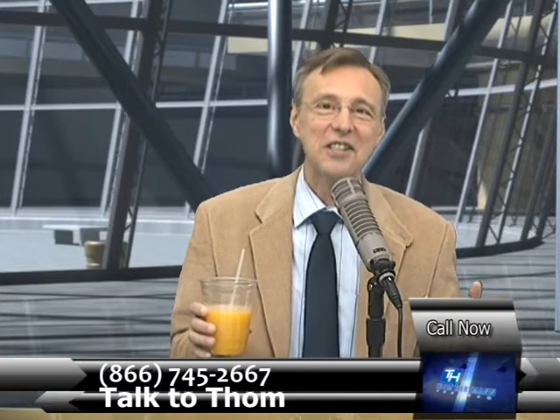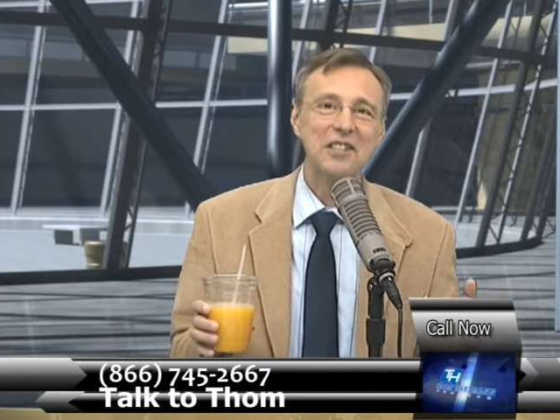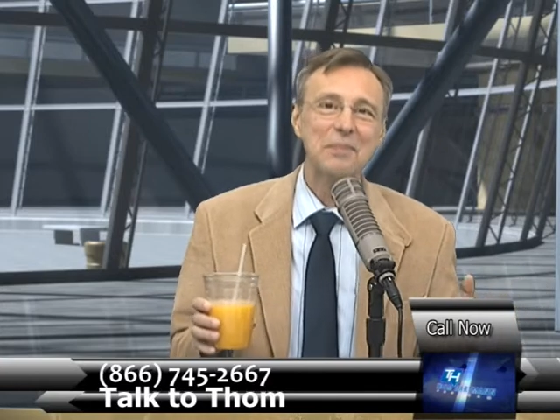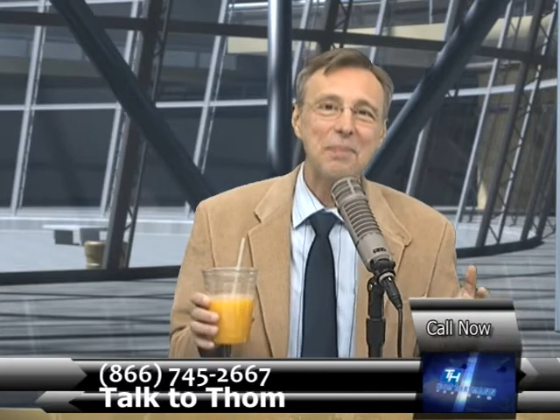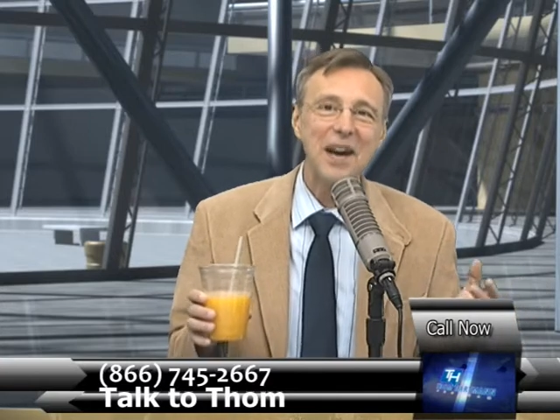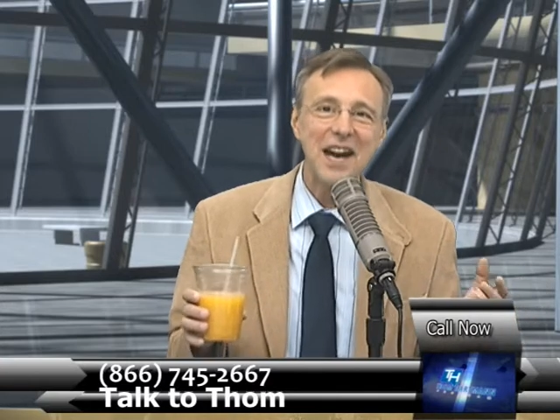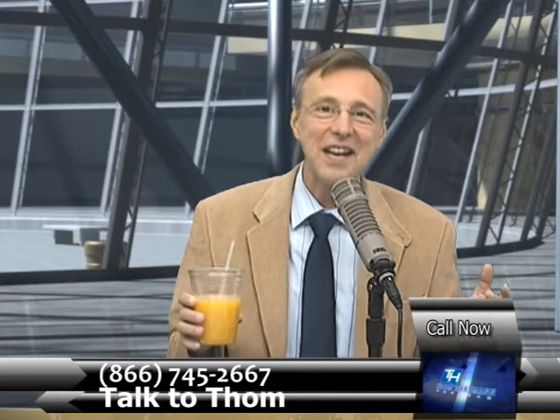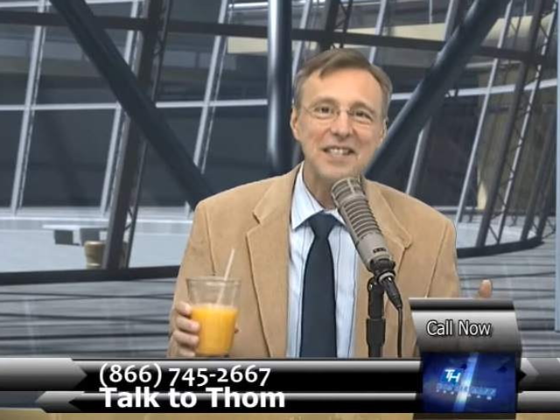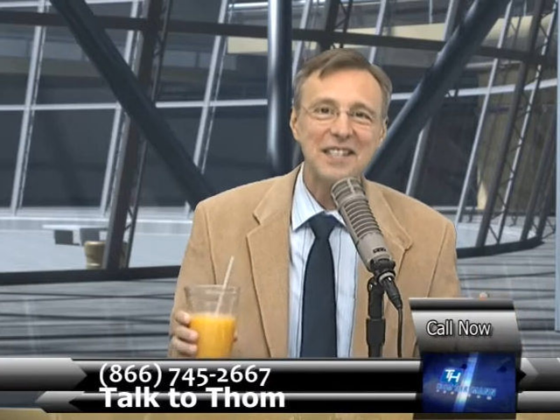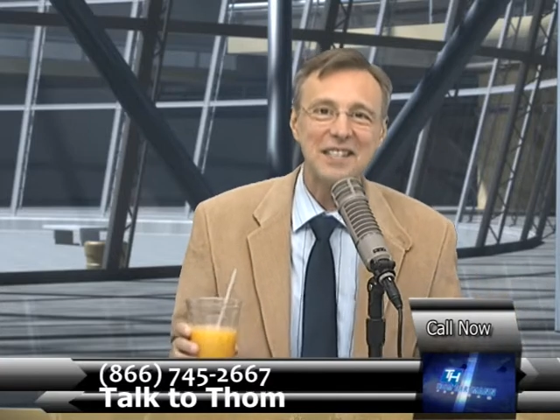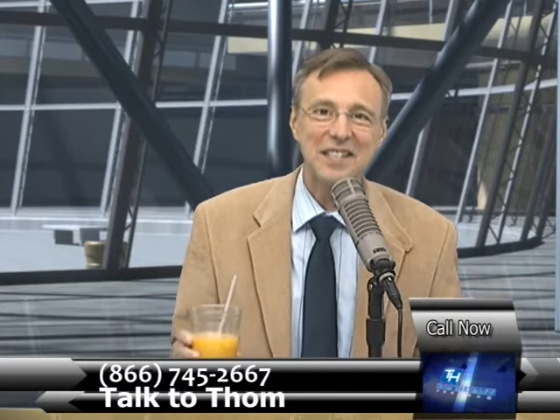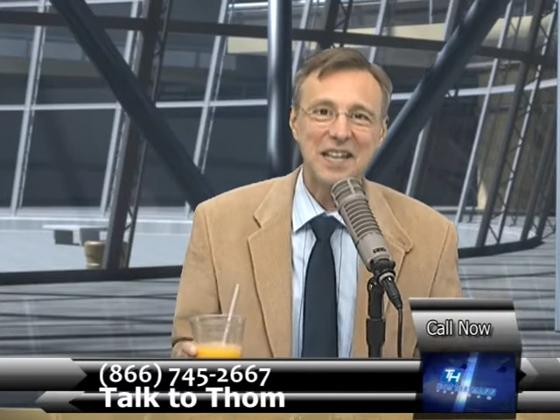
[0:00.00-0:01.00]
It's a
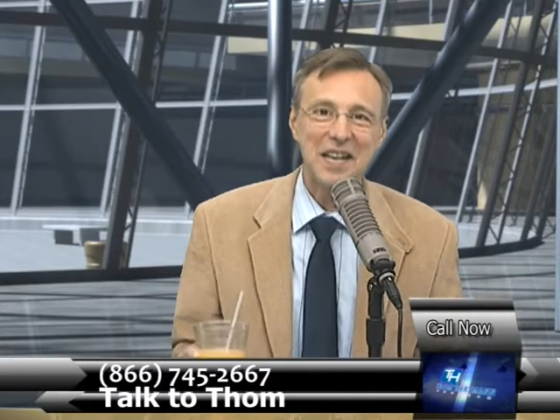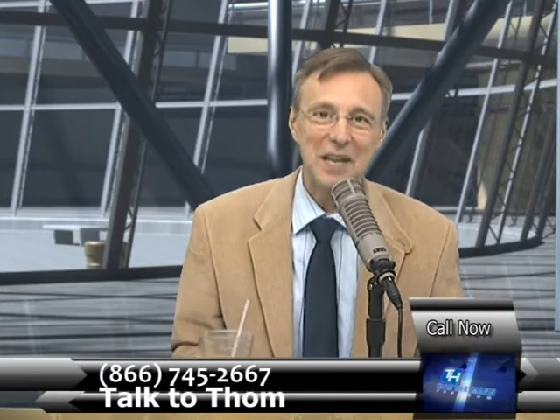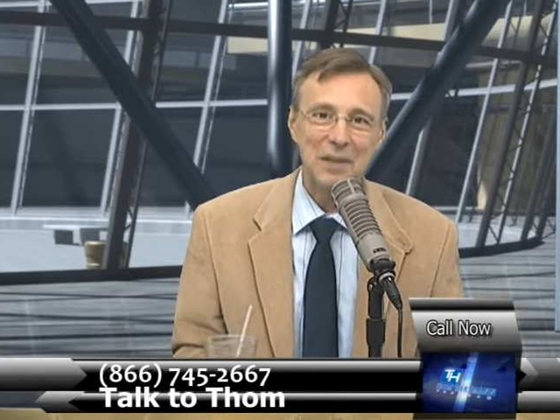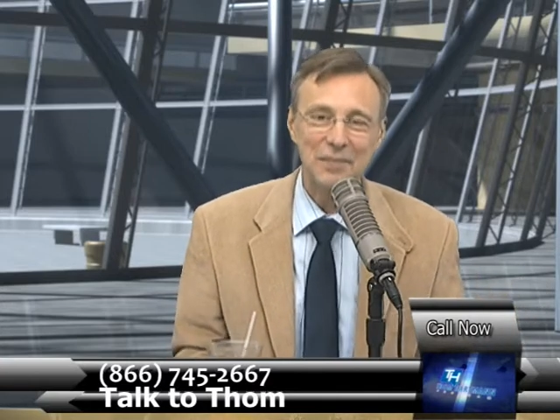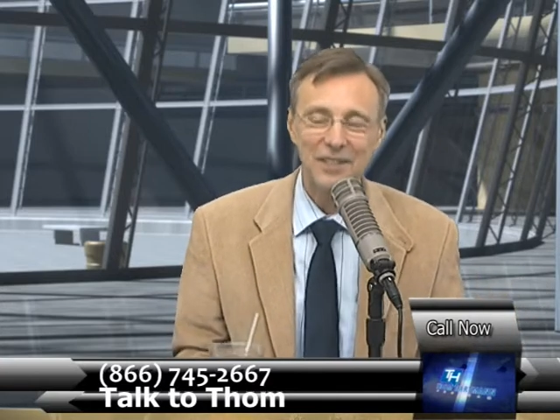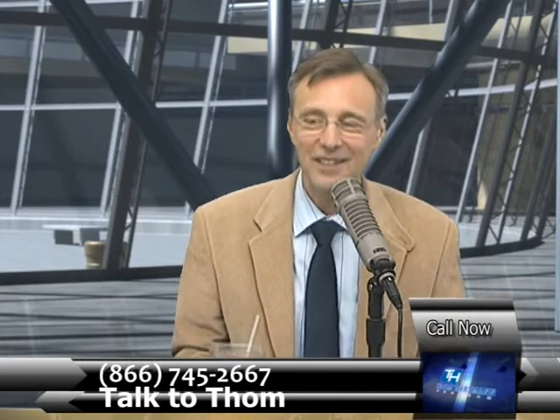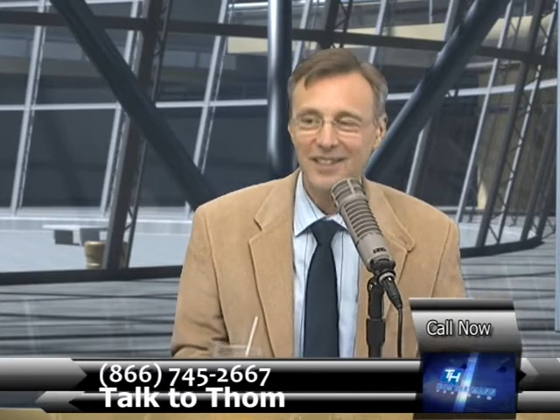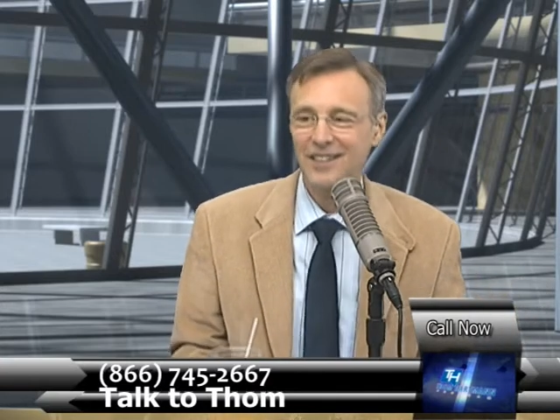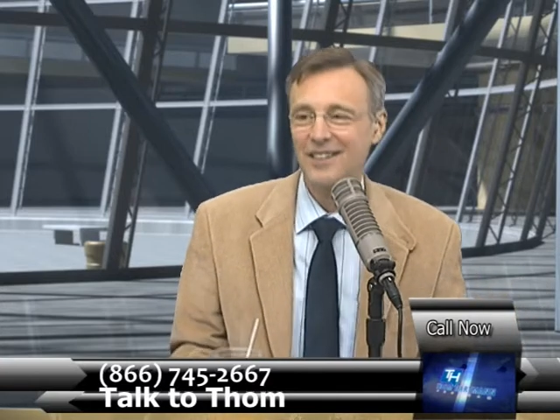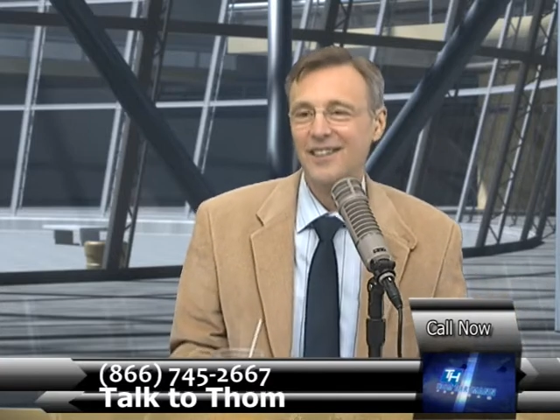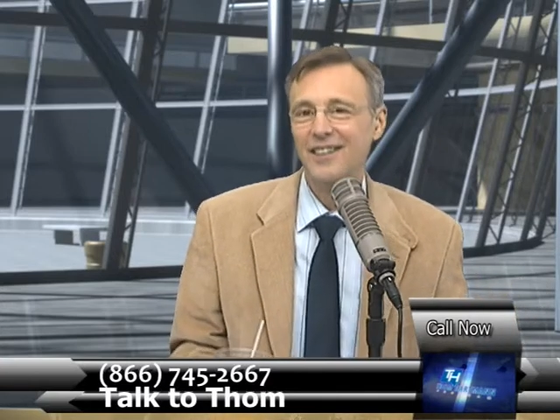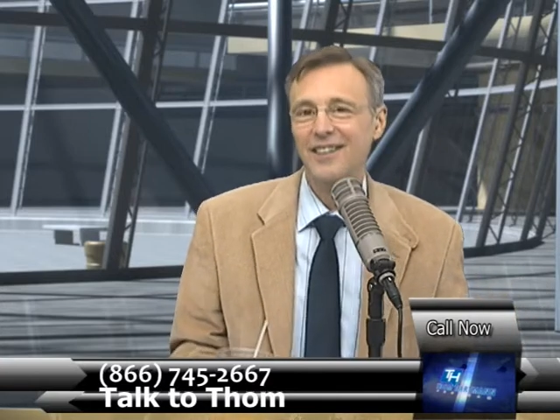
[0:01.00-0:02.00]
Ponzi scheme.
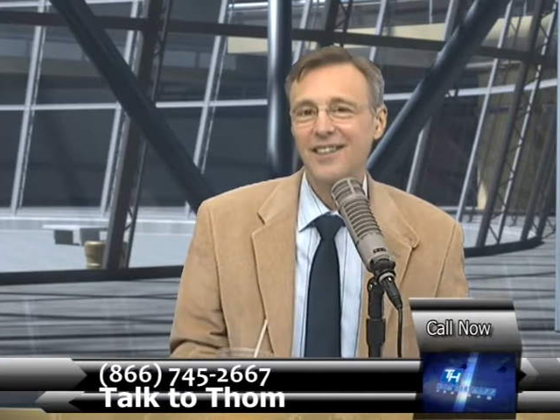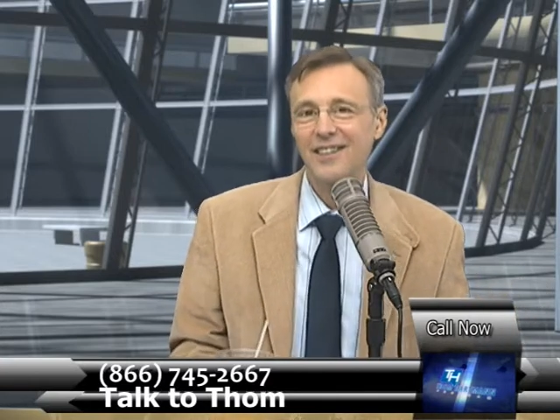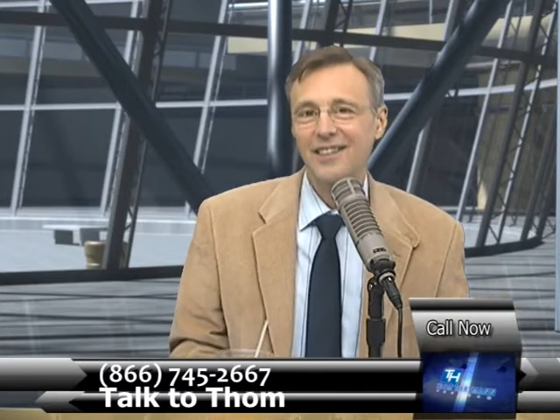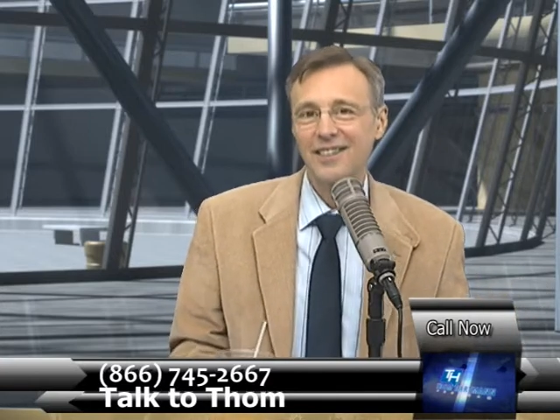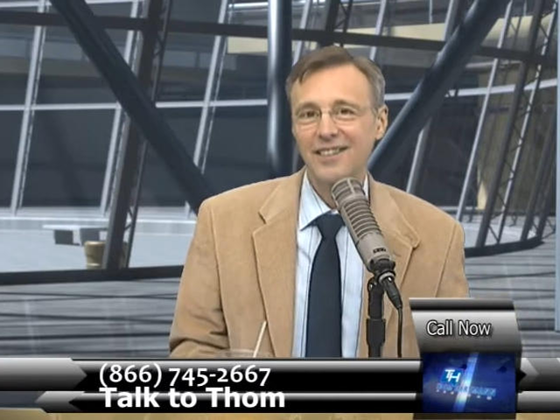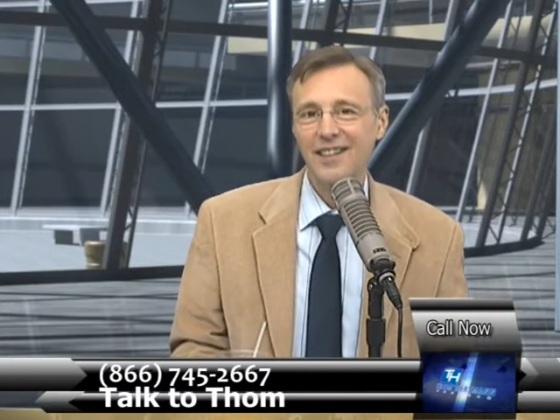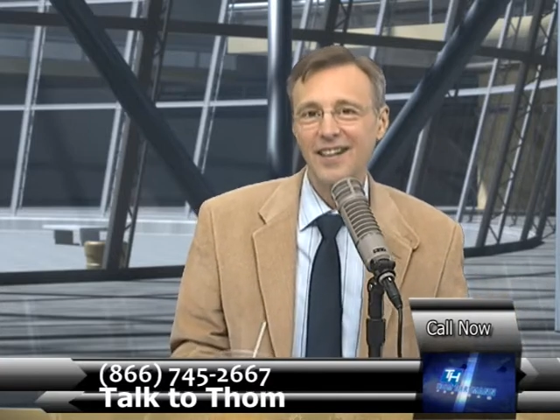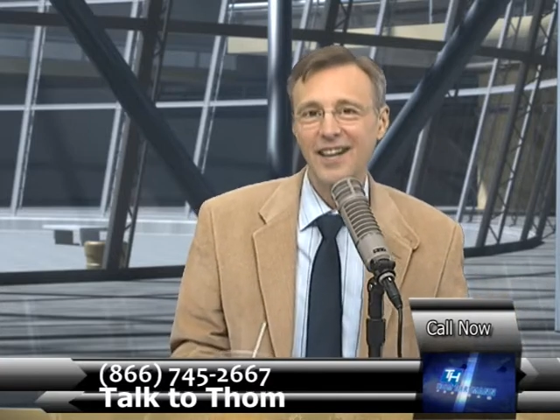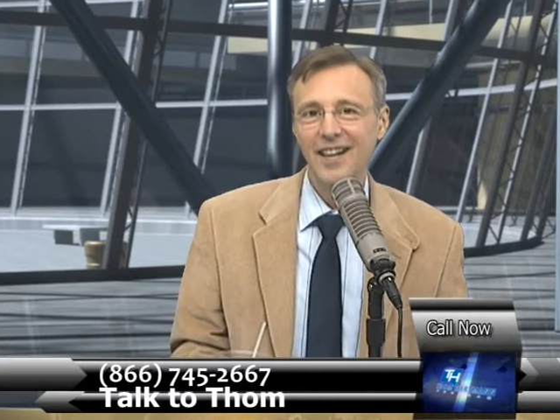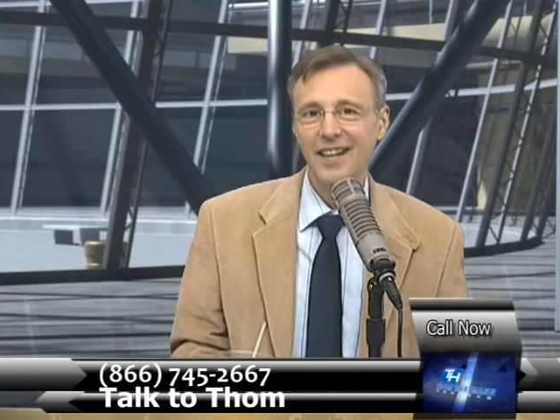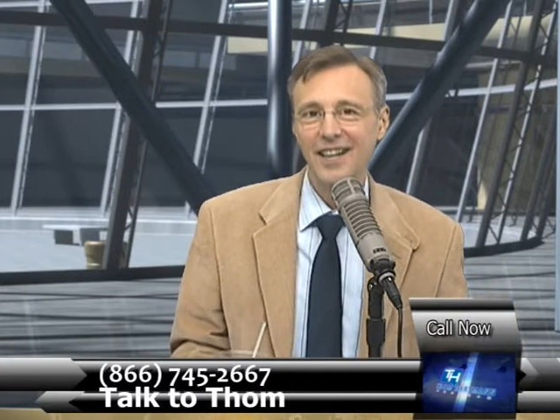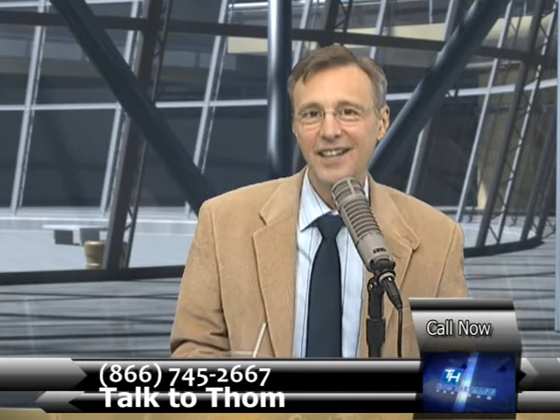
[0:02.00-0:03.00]

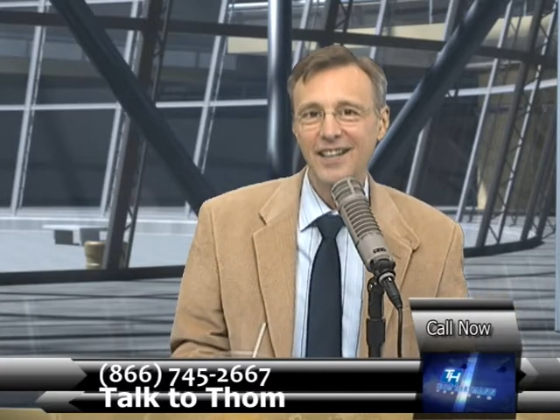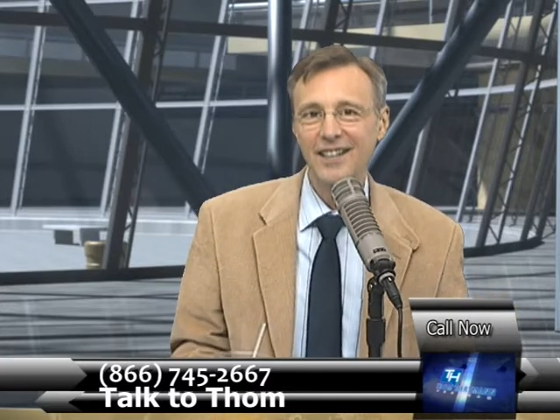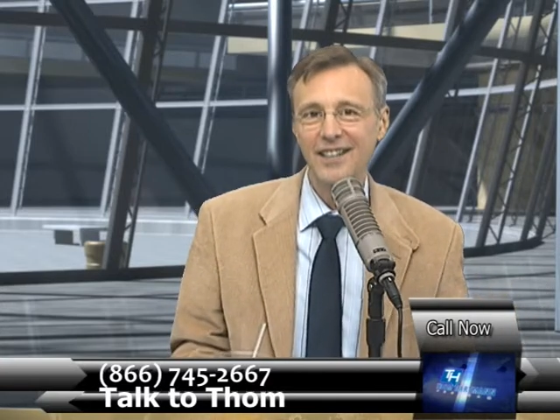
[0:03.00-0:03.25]
Right.